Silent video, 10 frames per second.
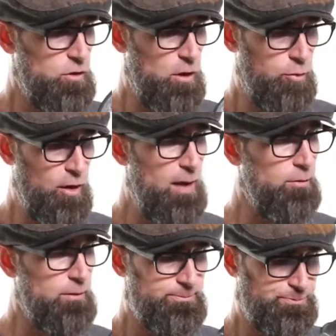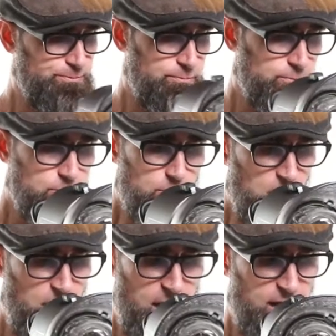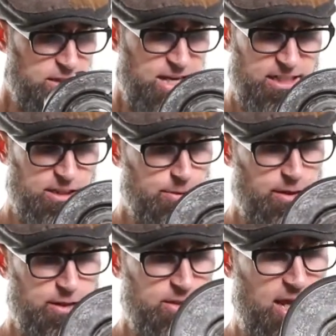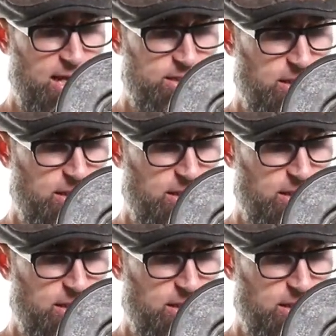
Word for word: no problem. And attach them to the stands.